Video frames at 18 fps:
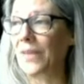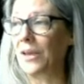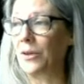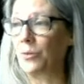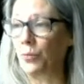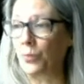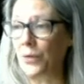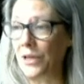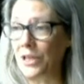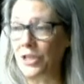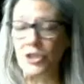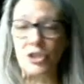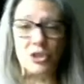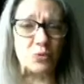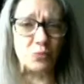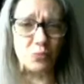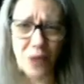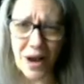we can
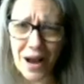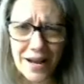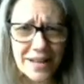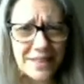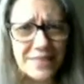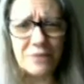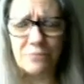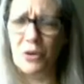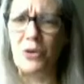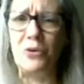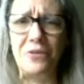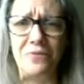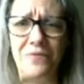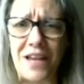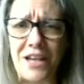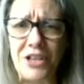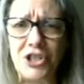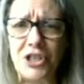just ride the
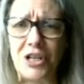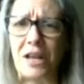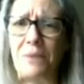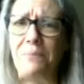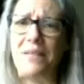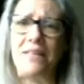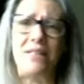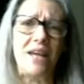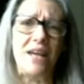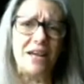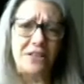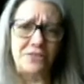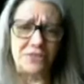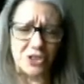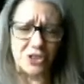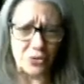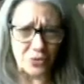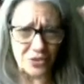motivation. I mean, Knight of
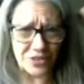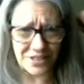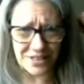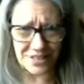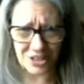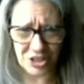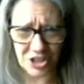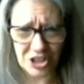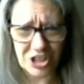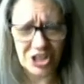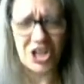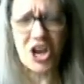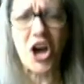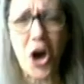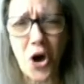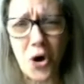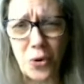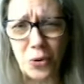Swords is
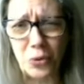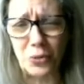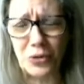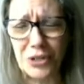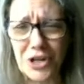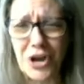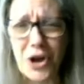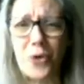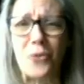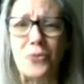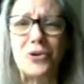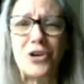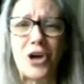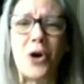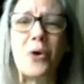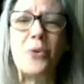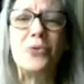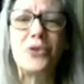go, go,
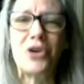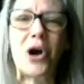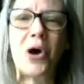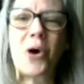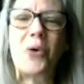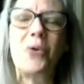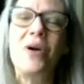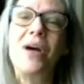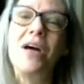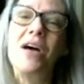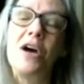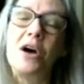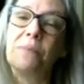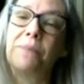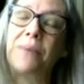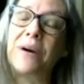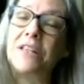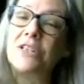go, go,
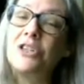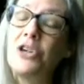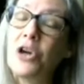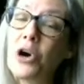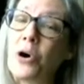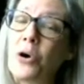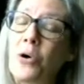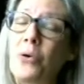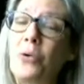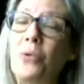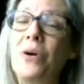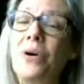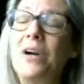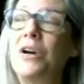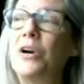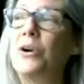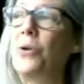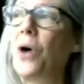but go.
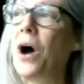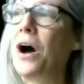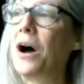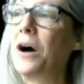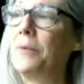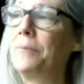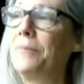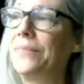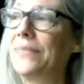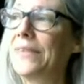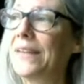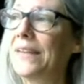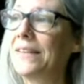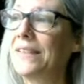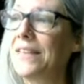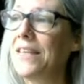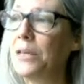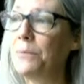Um,
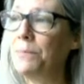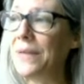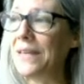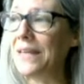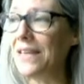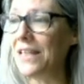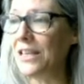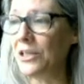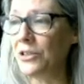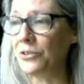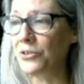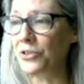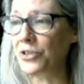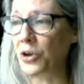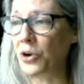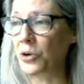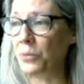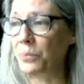keeping
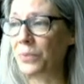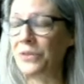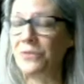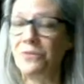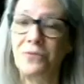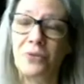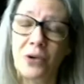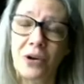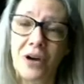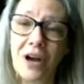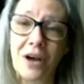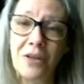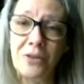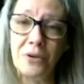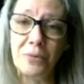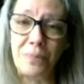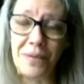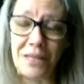ears open for
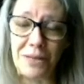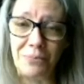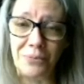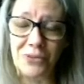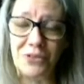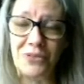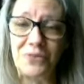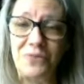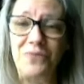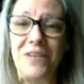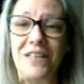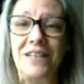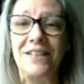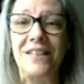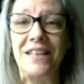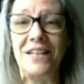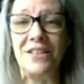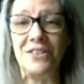other people's
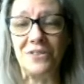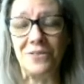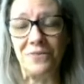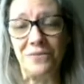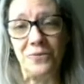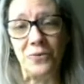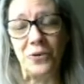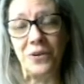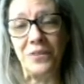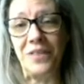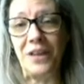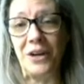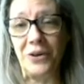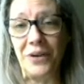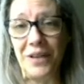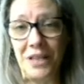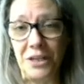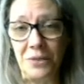feelings, for
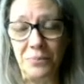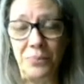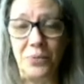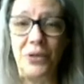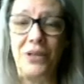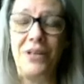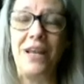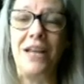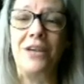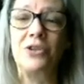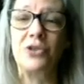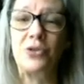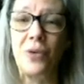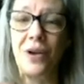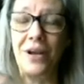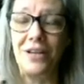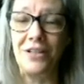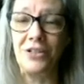their input, and
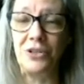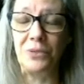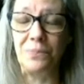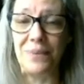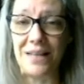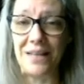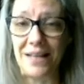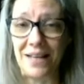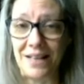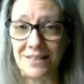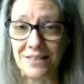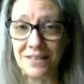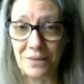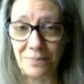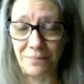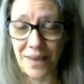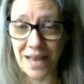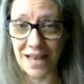trying to be as
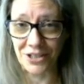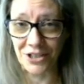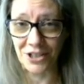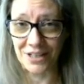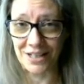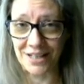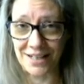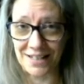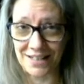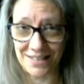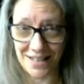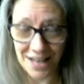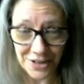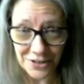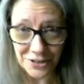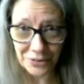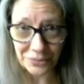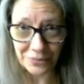compassionate and
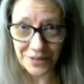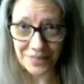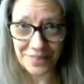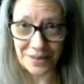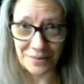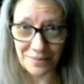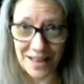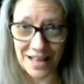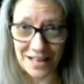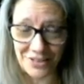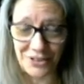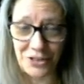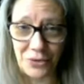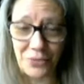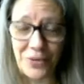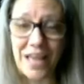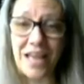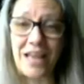tender with them as
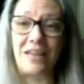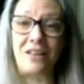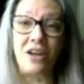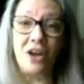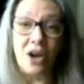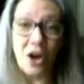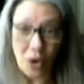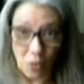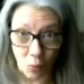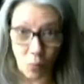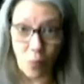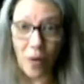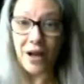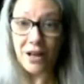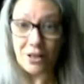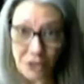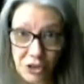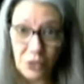you can
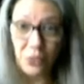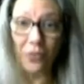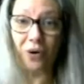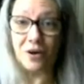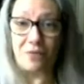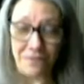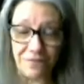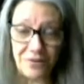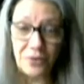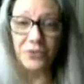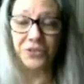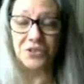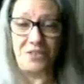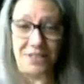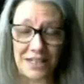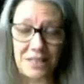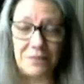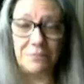while you are full
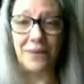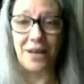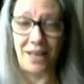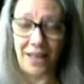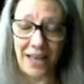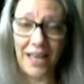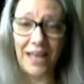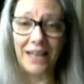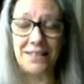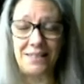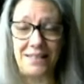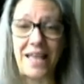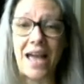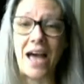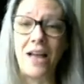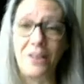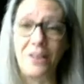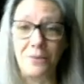steam ahead,
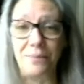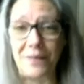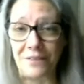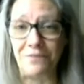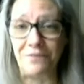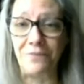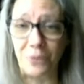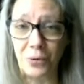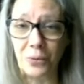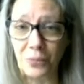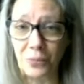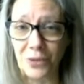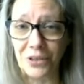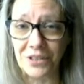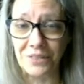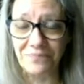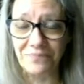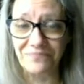galloping
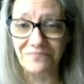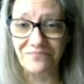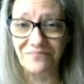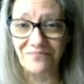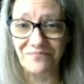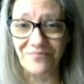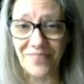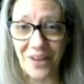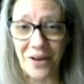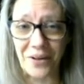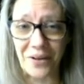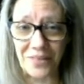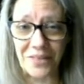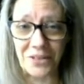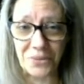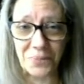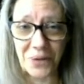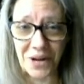forward on
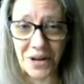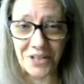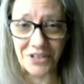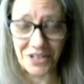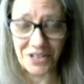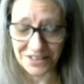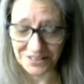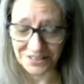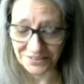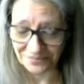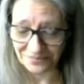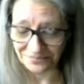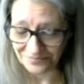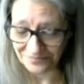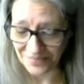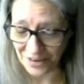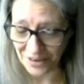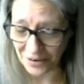this project.
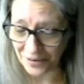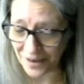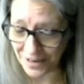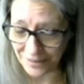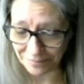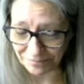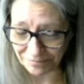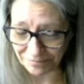All right.